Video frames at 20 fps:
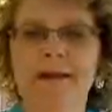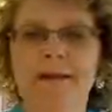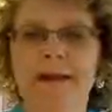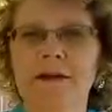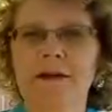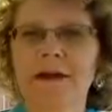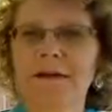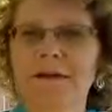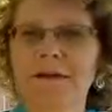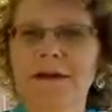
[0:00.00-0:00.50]

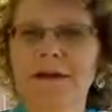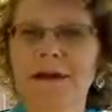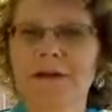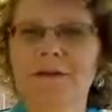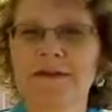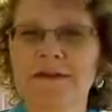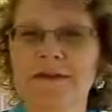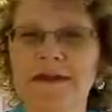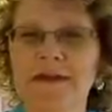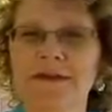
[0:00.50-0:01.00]
Now listen
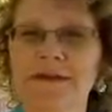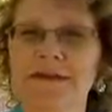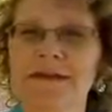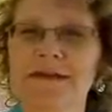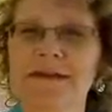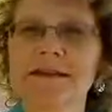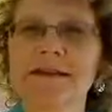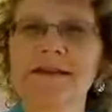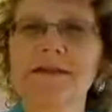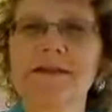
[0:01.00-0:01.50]
carefully, because
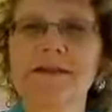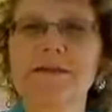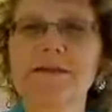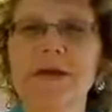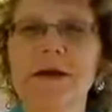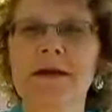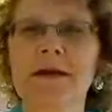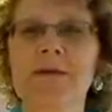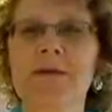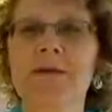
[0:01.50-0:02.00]
this is the
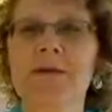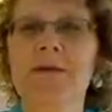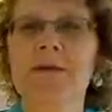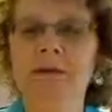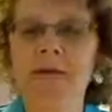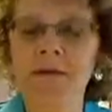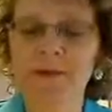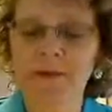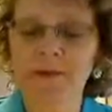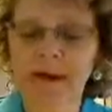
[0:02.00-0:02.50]
bugaboo.
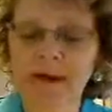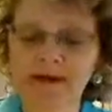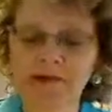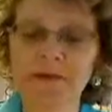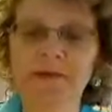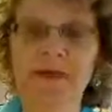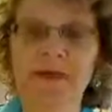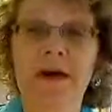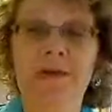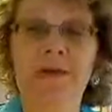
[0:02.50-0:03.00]
People ask
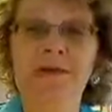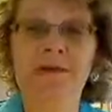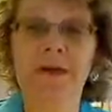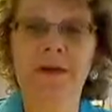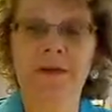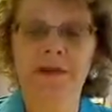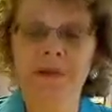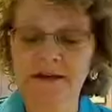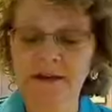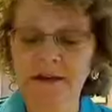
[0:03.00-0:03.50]
me about this
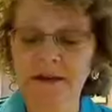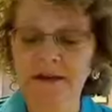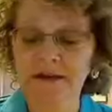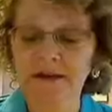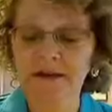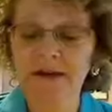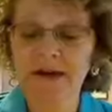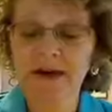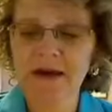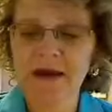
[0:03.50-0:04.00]
all the time.
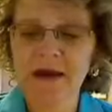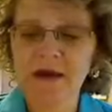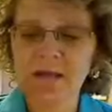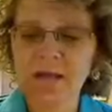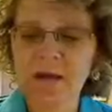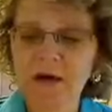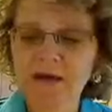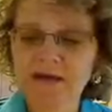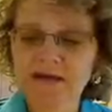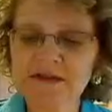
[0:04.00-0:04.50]

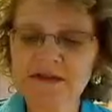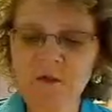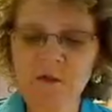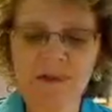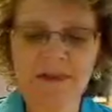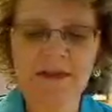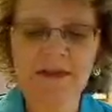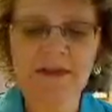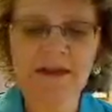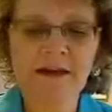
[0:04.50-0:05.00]
Books
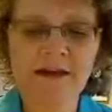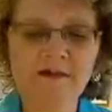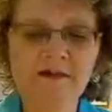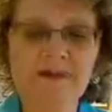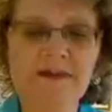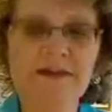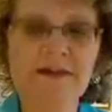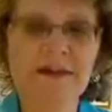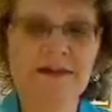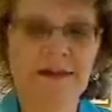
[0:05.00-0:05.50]
with
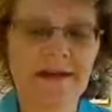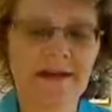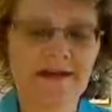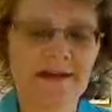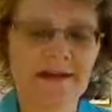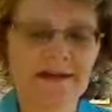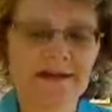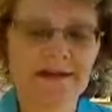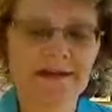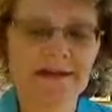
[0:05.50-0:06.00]
interest
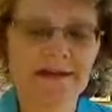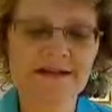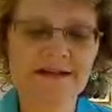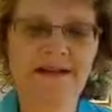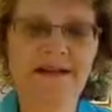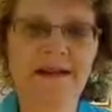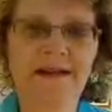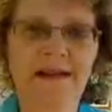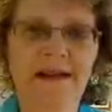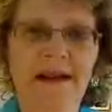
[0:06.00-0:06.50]
levels
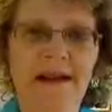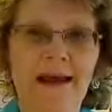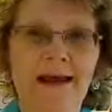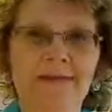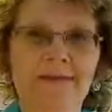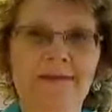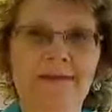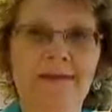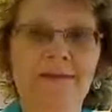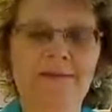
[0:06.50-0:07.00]
listed
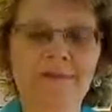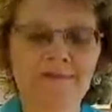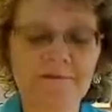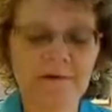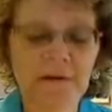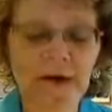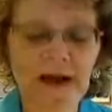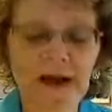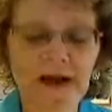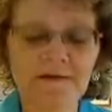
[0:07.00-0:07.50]
as
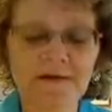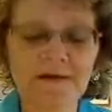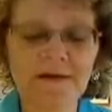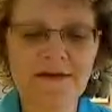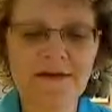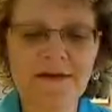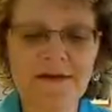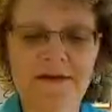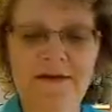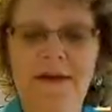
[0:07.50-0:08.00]
5th
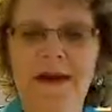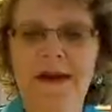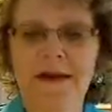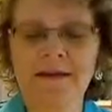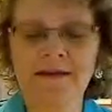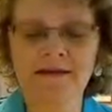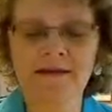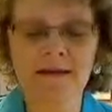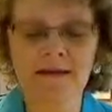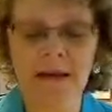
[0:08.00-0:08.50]
through
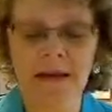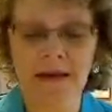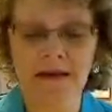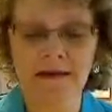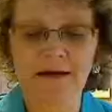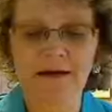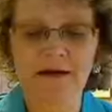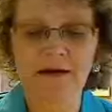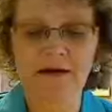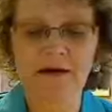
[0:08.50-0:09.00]
8th
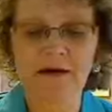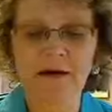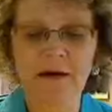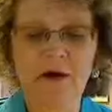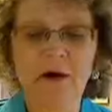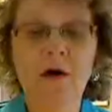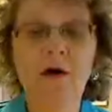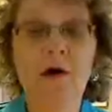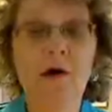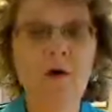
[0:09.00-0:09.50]
grade,
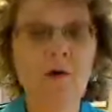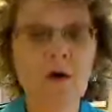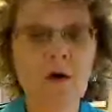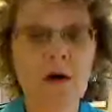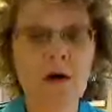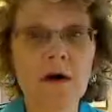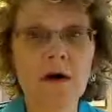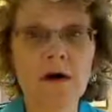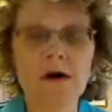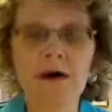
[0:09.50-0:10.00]

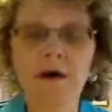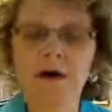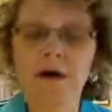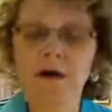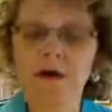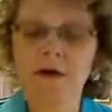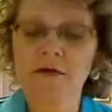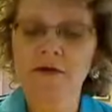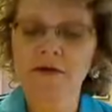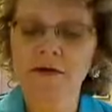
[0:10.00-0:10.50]
or
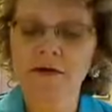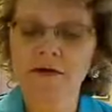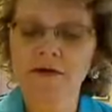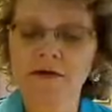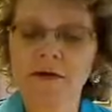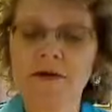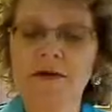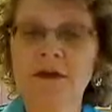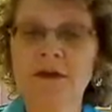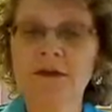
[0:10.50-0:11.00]

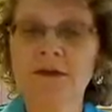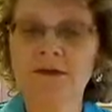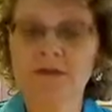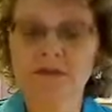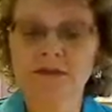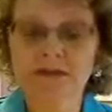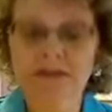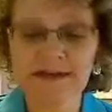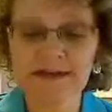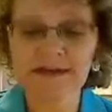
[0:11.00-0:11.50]
3rd
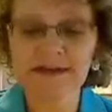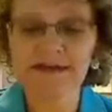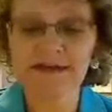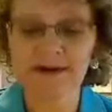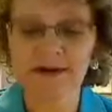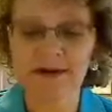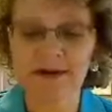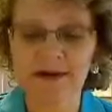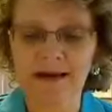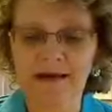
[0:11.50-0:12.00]
through 6th
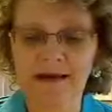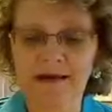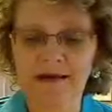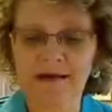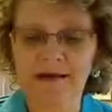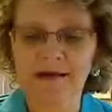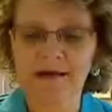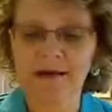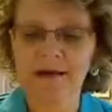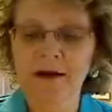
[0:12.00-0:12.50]
grade,
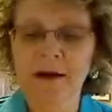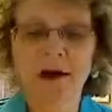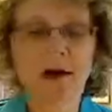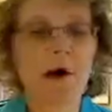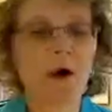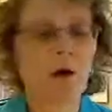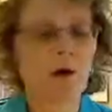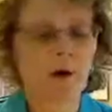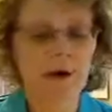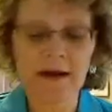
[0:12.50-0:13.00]

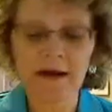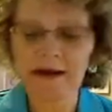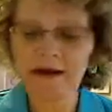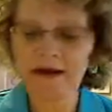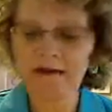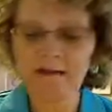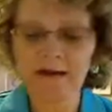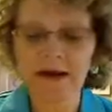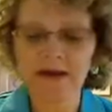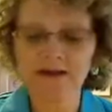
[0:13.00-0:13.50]
or
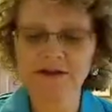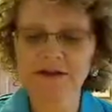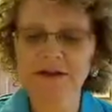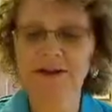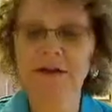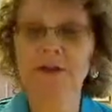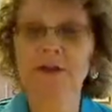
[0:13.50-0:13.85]
any range that